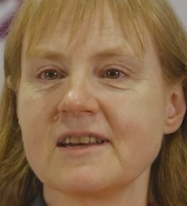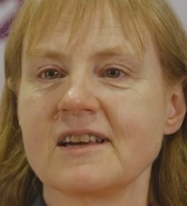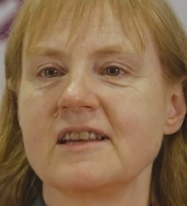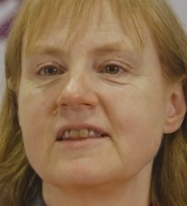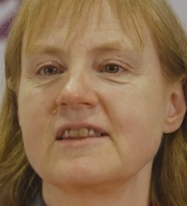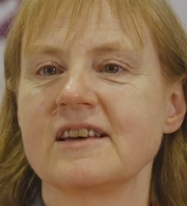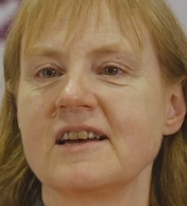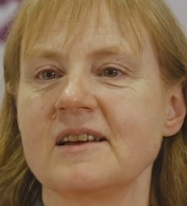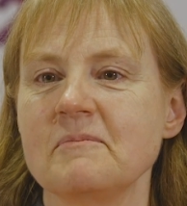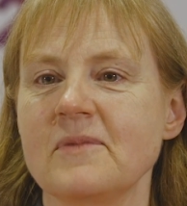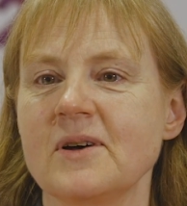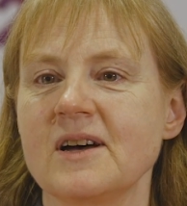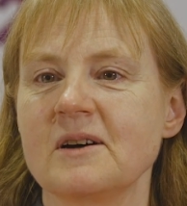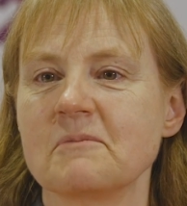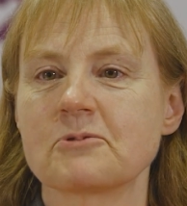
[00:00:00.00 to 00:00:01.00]
and I'm
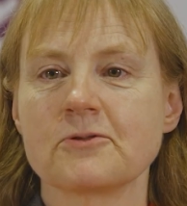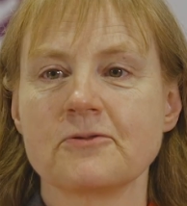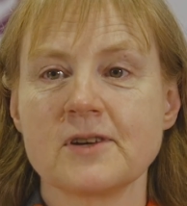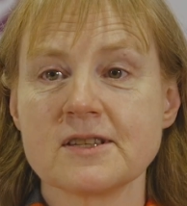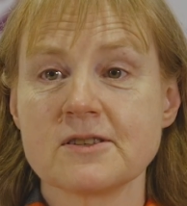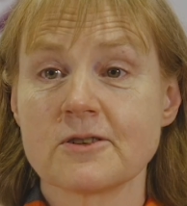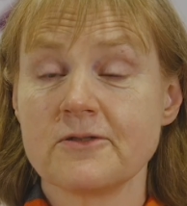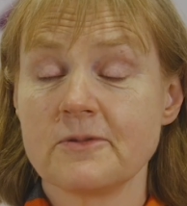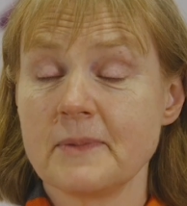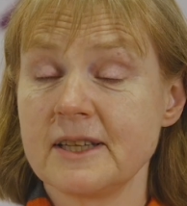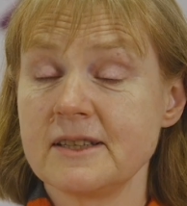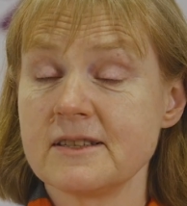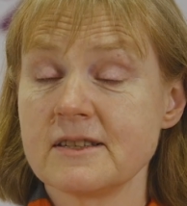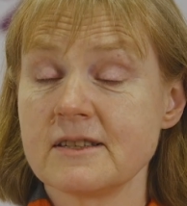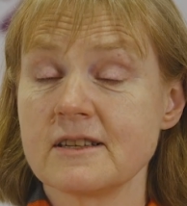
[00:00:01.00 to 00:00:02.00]
a professor of
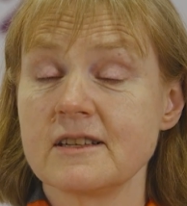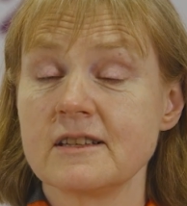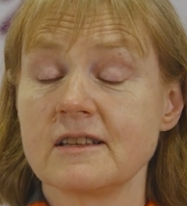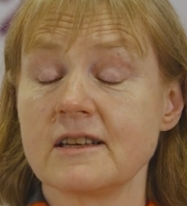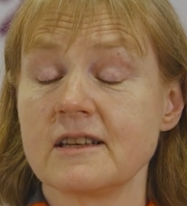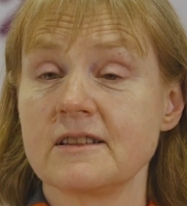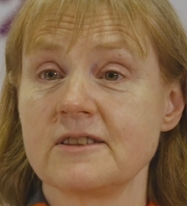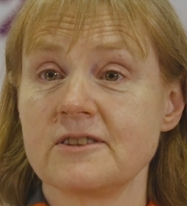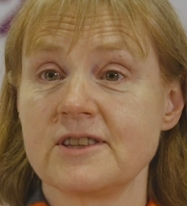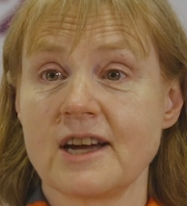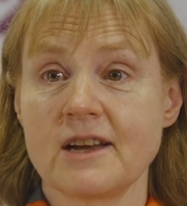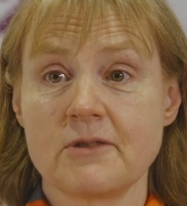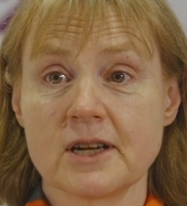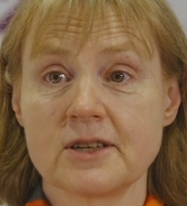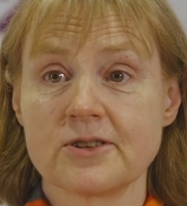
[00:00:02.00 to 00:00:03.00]
medicine and the
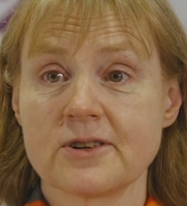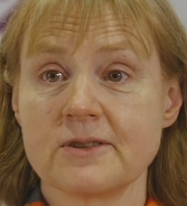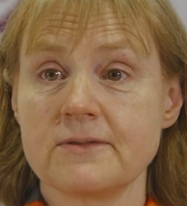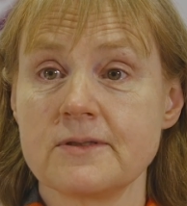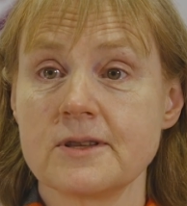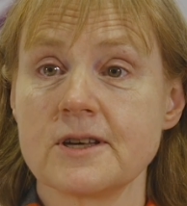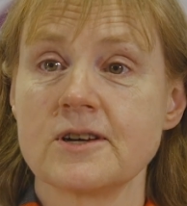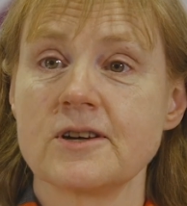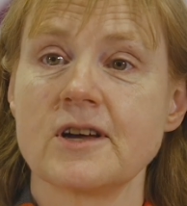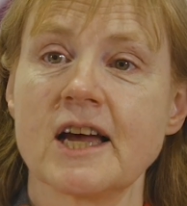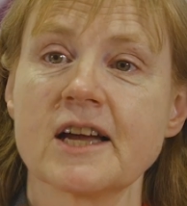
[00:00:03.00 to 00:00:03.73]
director of the